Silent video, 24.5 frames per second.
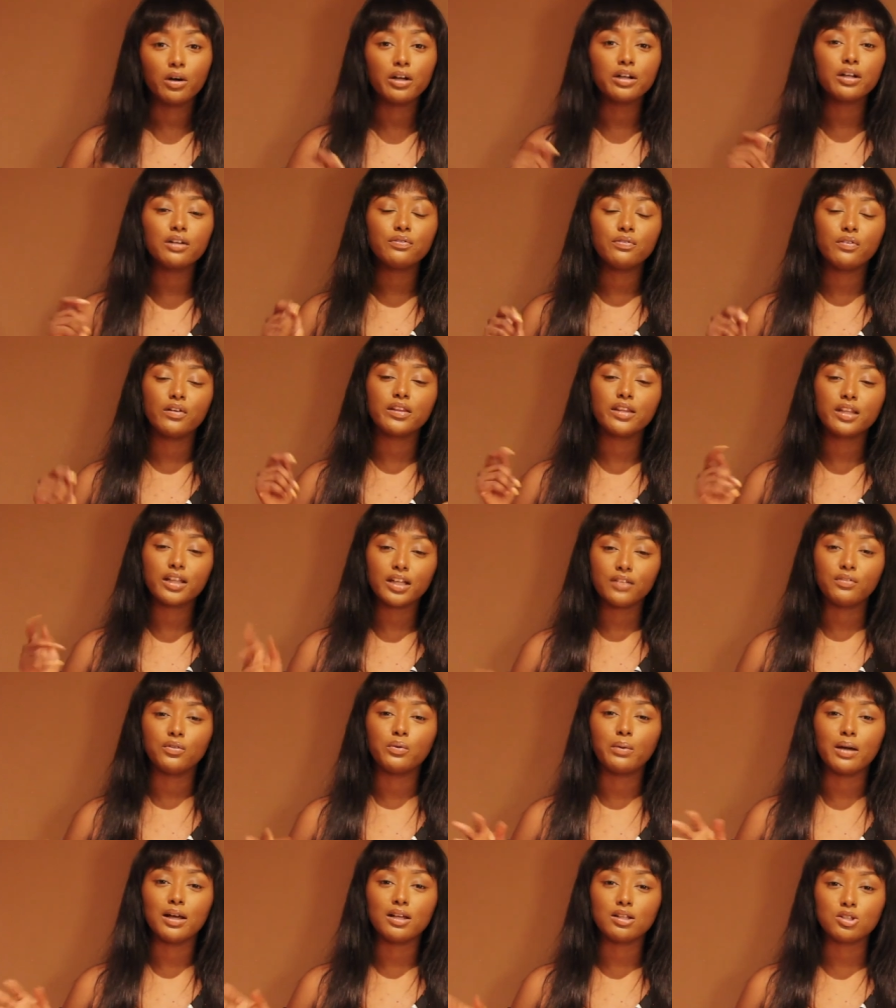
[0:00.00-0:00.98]
order for the
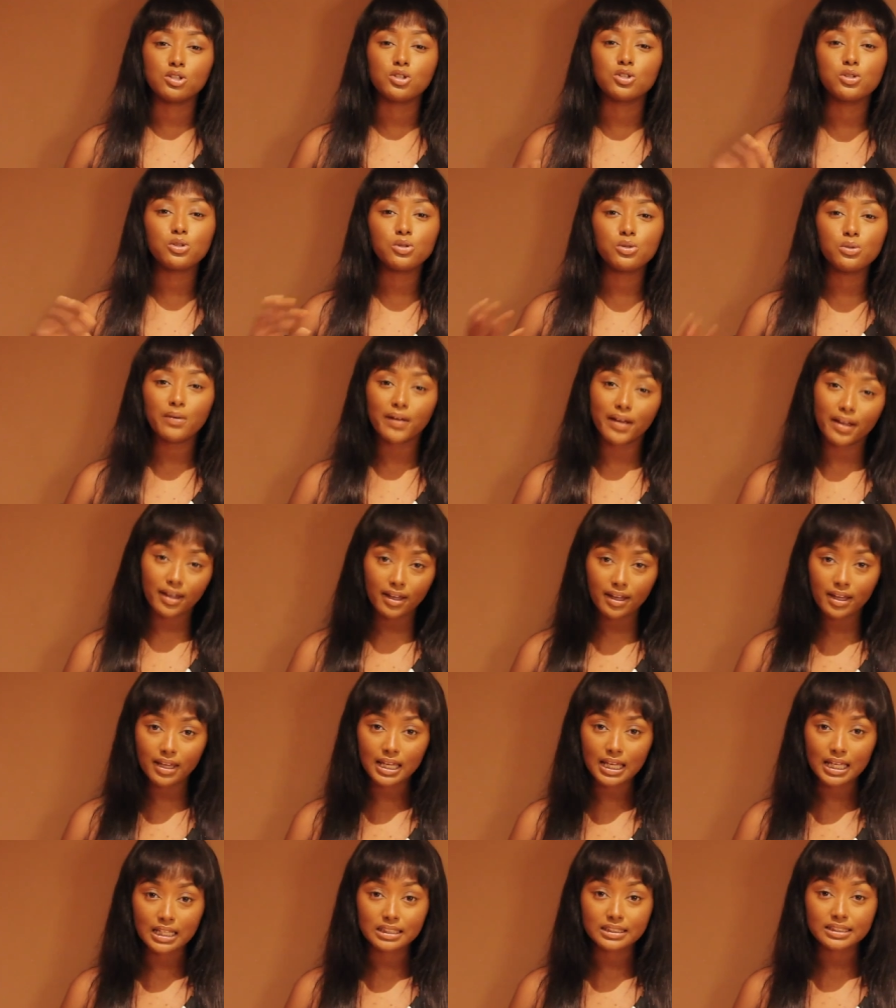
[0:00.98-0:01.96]
giveaway to
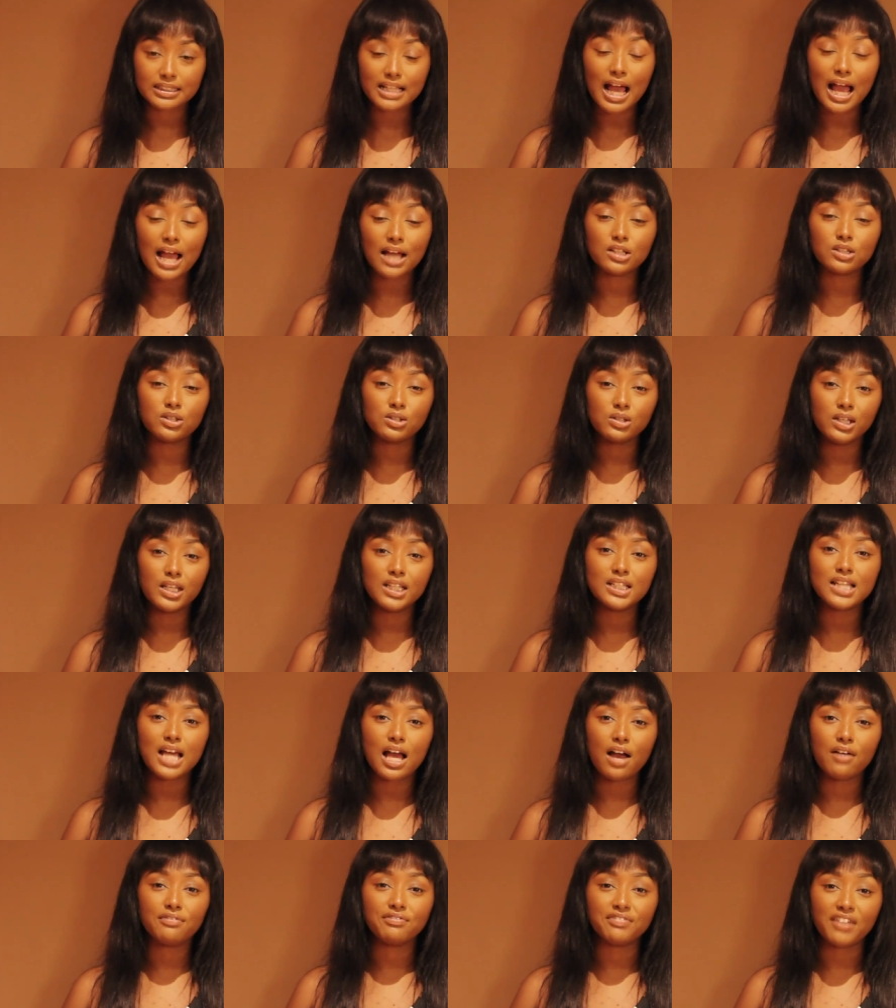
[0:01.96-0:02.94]
end, I do need to
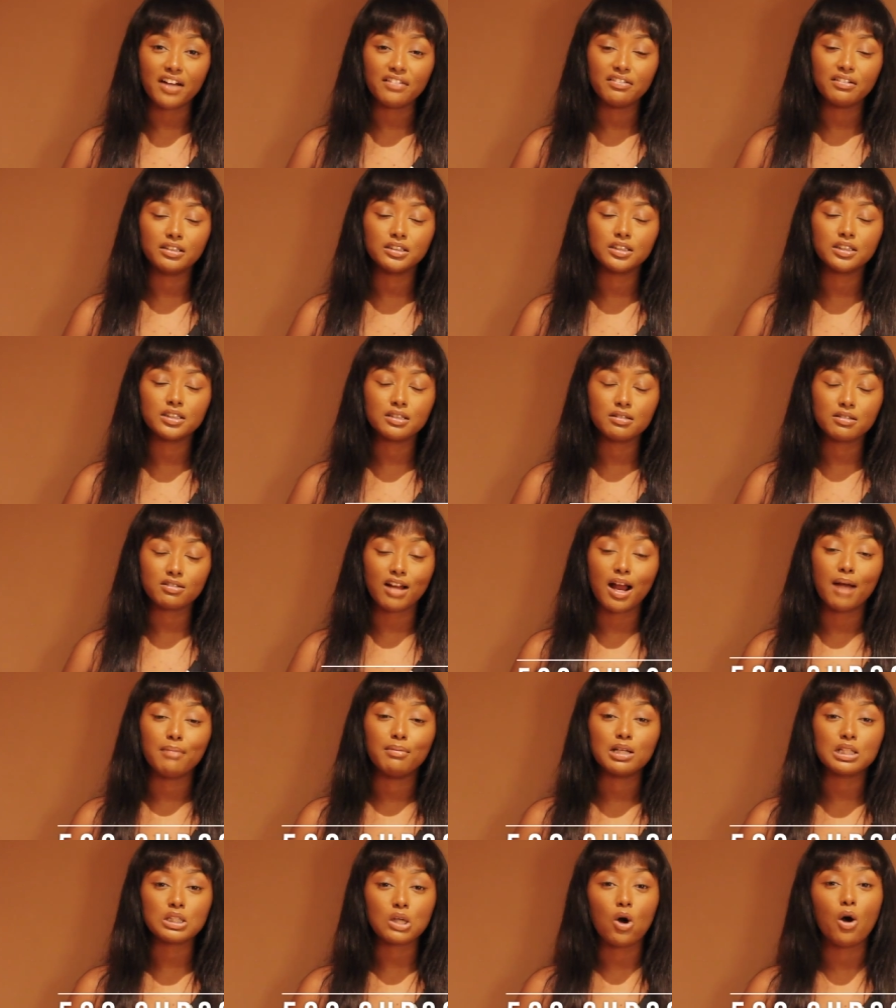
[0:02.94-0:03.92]
have 500
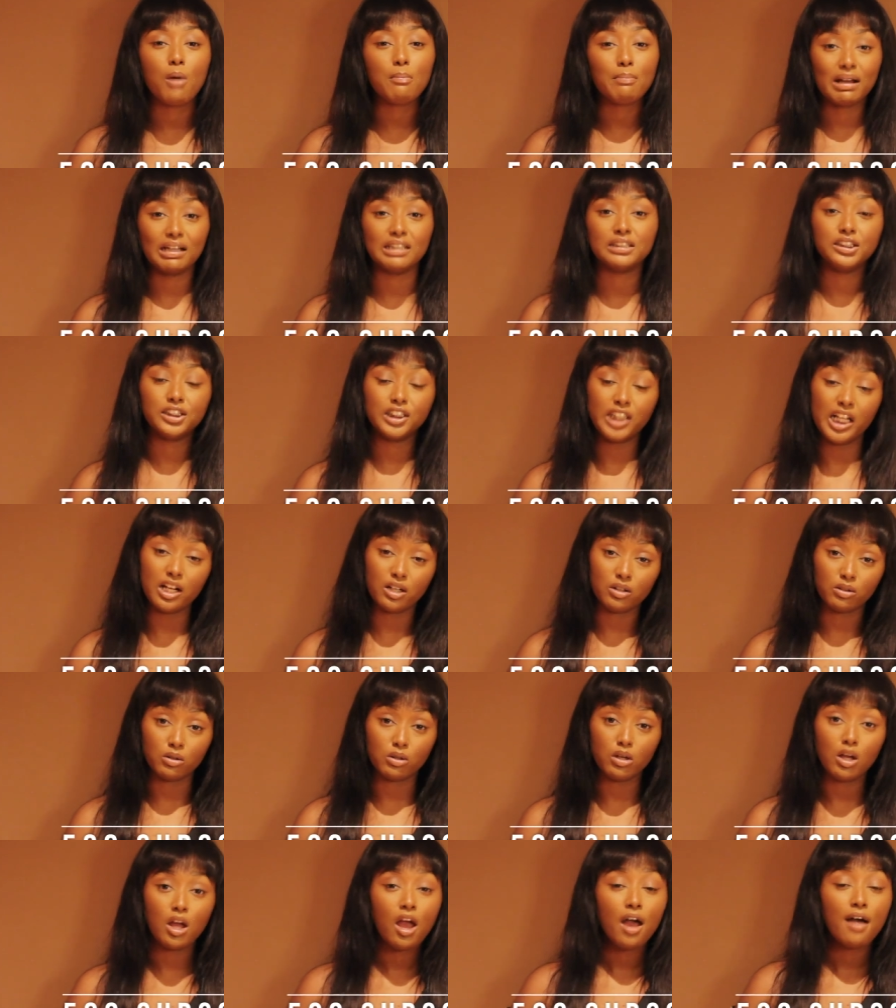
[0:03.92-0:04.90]
subscribers on my
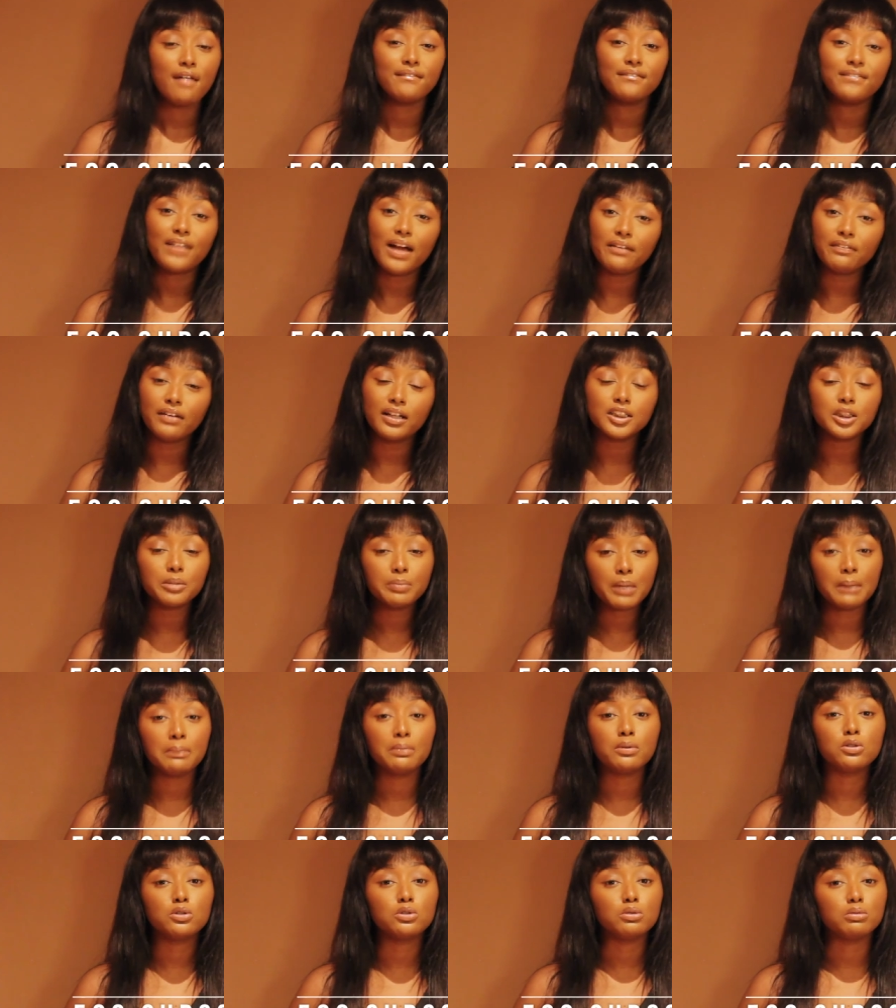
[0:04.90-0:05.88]
channel. 500
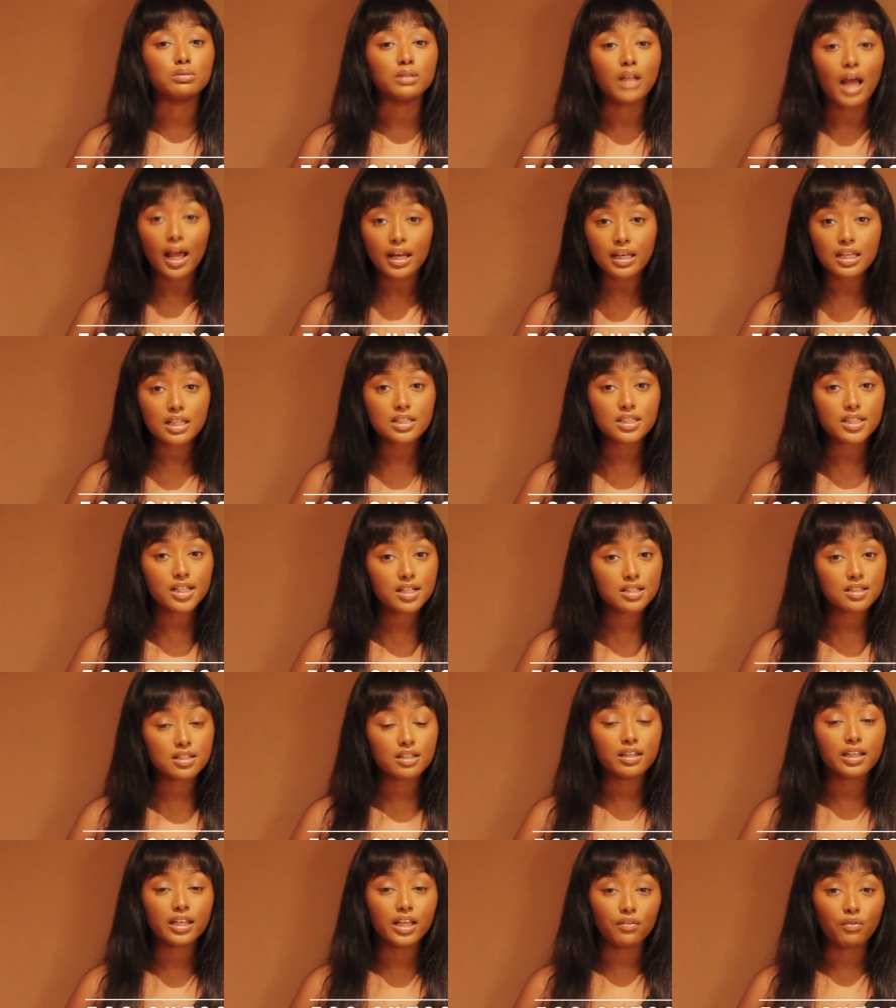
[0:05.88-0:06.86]
people do not need to
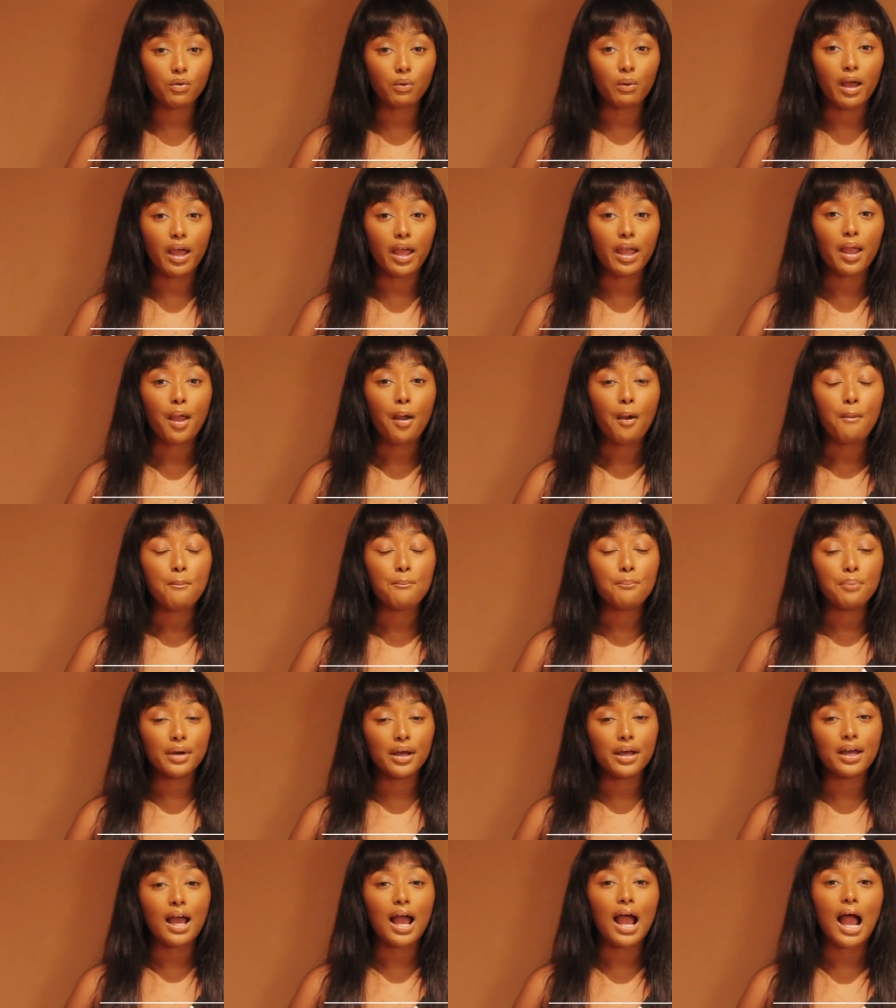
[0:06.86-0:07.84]
enter the giveaway,
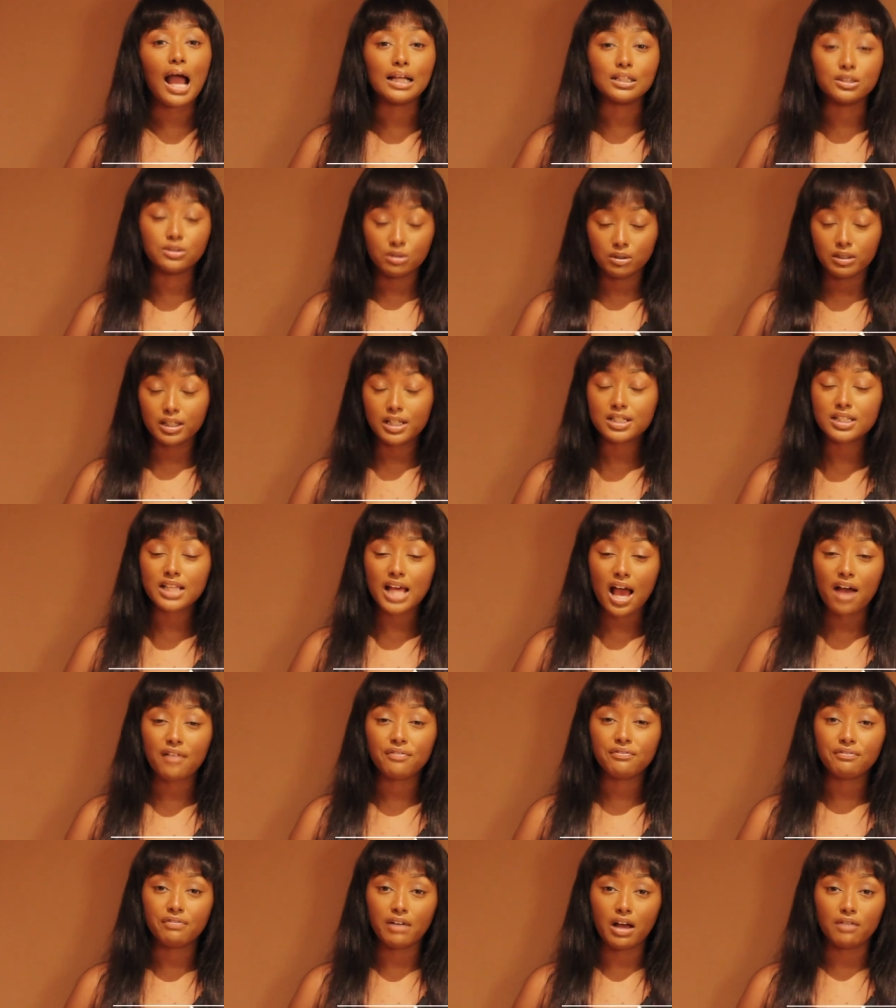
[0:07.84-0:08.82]
but I do need to
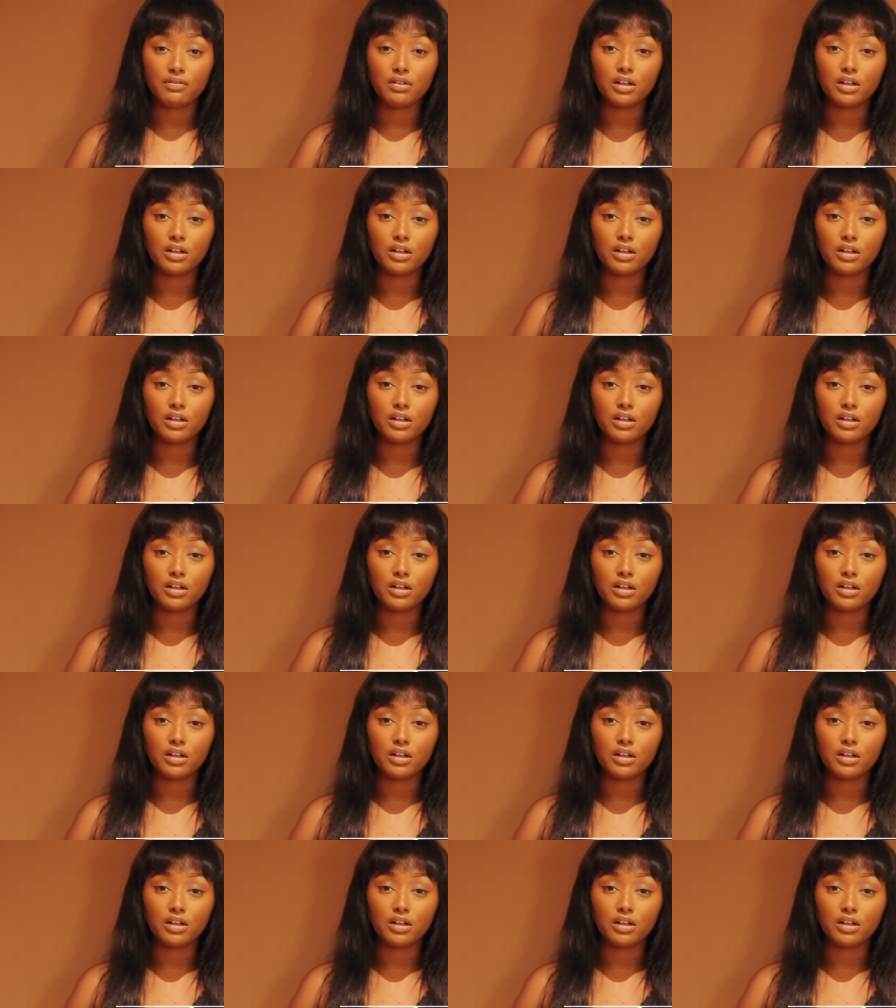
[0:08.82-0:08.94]
have